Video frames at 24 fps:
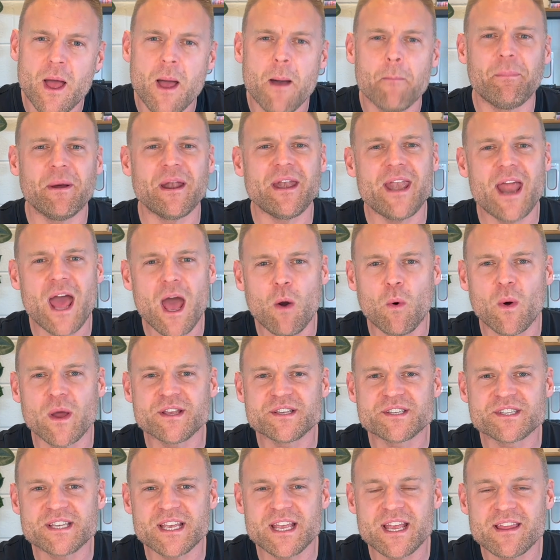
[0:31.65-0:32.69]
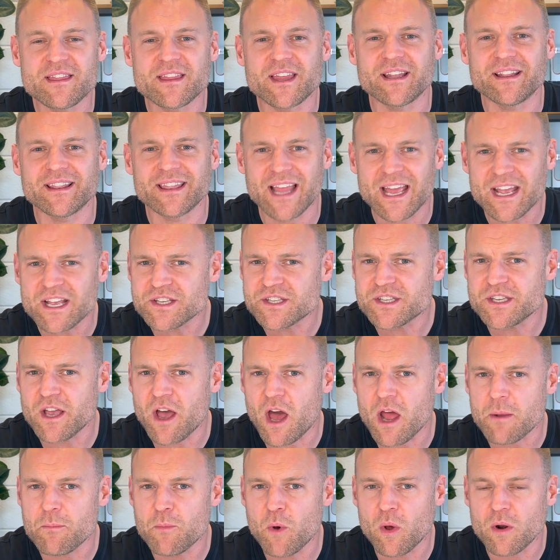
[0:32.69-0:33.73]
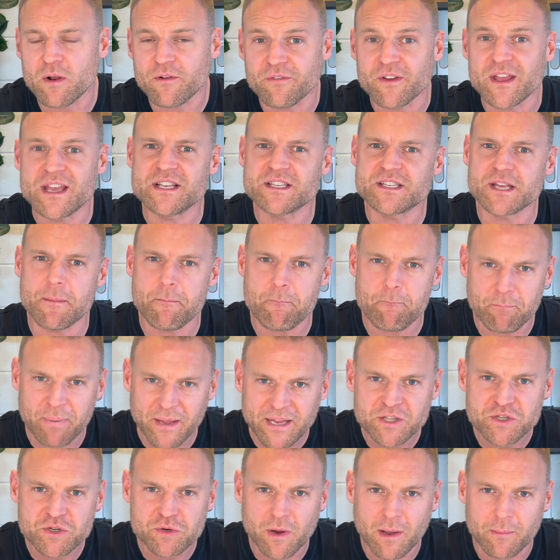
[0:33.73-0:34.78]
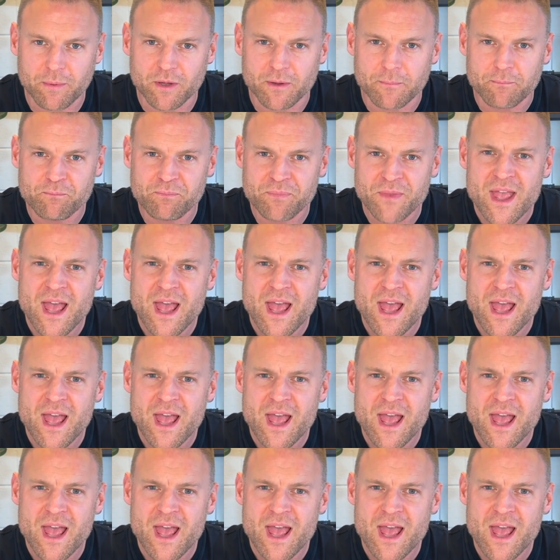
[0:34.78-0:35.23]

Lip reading: But now I see that Legacy Automotive is in big trouble,